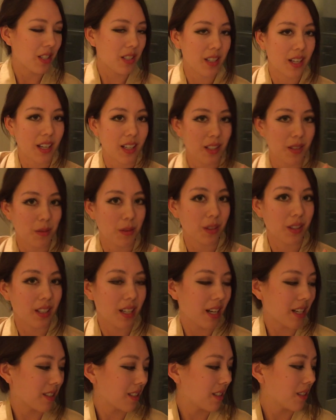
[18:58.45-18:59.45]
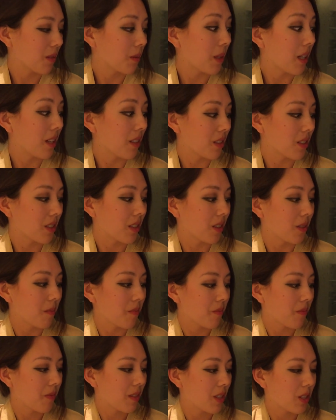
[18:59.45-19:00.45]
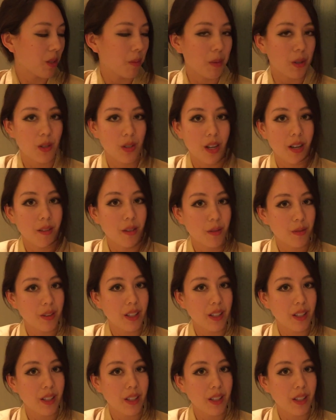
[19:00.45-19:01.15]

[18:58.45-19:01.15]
shade is really nice as well, so super travel